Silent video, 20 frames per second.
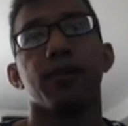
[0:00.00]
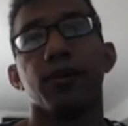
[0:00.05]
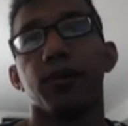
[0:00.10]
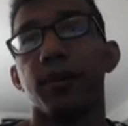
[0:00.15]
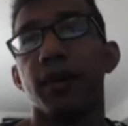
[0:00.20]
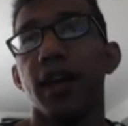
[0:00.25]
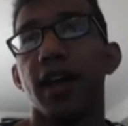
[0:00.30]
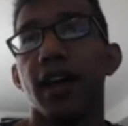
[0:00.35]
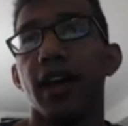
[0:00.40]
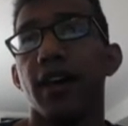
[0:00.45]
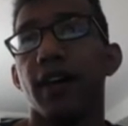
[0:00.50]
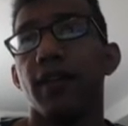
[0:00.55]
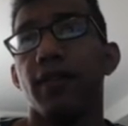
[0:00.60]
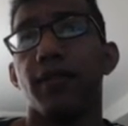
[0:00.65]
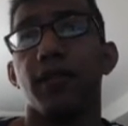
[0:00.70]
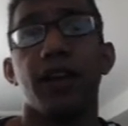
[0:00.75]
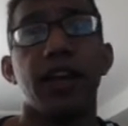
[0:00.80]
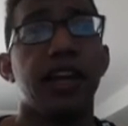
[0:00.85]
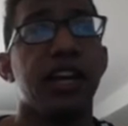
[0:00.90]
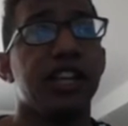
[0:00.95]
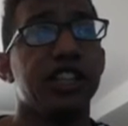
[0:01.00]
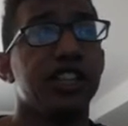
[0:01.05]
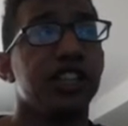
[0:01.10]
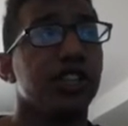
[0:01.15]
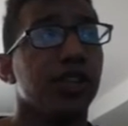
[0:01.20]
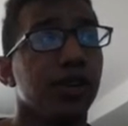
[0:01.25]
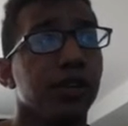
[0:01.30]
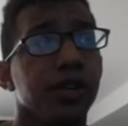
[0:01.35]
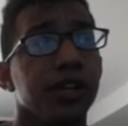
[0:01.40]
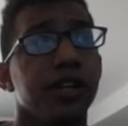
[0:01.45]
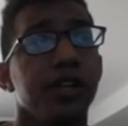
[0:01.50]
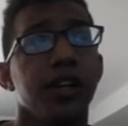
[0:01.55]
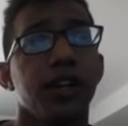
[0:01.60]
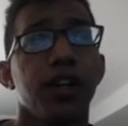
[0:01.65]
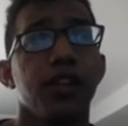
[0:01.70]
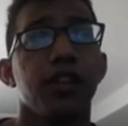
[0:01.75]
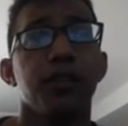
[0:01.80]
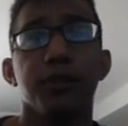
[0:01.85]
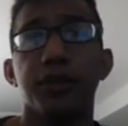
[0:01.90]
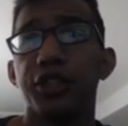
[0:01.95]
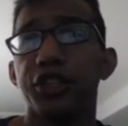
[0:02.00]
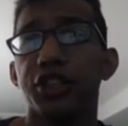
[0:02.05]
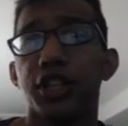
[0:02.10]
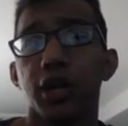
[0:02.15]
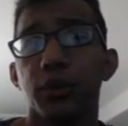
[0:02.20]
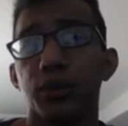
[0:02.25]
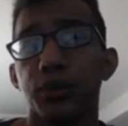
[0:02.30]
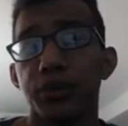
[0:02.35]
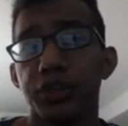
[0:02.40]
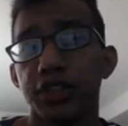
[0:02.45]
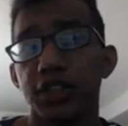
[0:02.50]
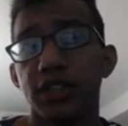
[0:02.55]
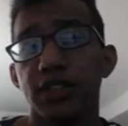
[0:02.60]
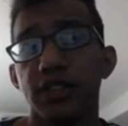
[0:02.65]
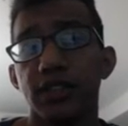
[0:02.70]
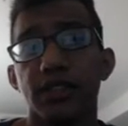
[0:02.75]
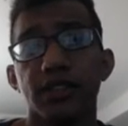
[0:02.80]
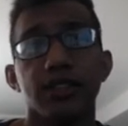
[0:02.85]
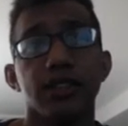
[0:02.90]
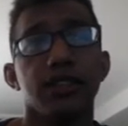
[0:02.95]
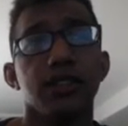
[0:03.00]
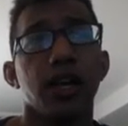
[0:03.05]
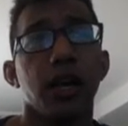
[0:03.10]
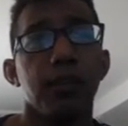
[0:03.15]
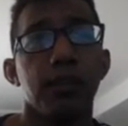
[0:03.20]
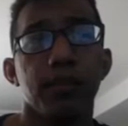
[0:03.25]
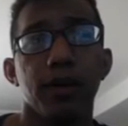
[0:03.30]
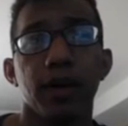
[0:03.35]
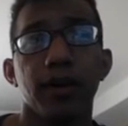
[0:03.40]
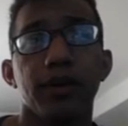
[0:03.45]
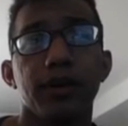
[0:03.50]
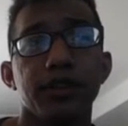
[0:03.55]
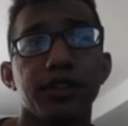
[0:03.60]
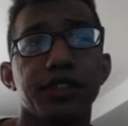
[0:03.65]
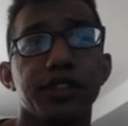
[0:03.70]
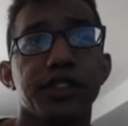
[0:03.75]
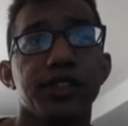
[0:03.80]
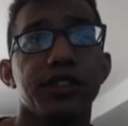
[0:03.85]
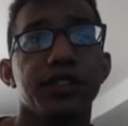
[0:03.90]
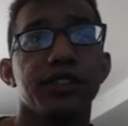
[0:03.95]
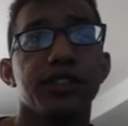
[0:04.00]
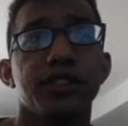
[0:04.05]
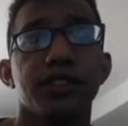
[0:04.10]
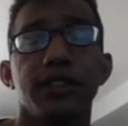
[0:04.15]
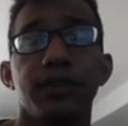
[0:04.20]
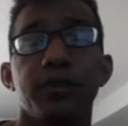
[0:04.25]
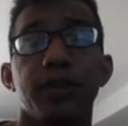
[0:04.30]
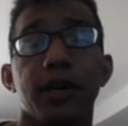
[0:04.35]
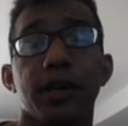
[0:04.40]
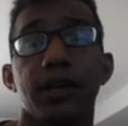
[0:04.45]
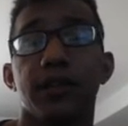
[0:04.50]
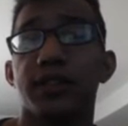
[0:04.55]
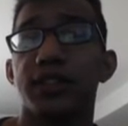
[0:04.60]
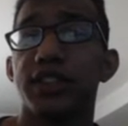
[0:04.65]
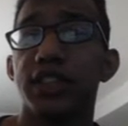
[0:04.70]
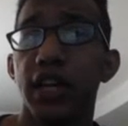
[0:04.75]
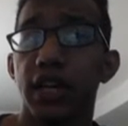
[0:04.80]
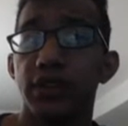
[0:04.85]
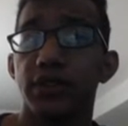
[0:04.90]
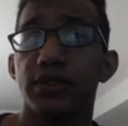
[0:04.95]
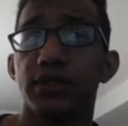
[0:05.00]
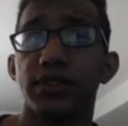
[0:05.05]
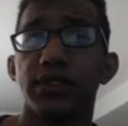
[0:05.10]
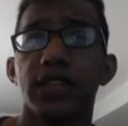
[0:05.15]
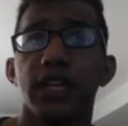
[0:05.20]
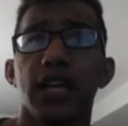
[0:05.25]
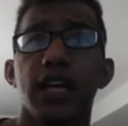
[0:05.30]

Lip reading: have a Charlotte, 3 Sha Wuxings, a Barrier Seal, 2 Barrier of Shadows,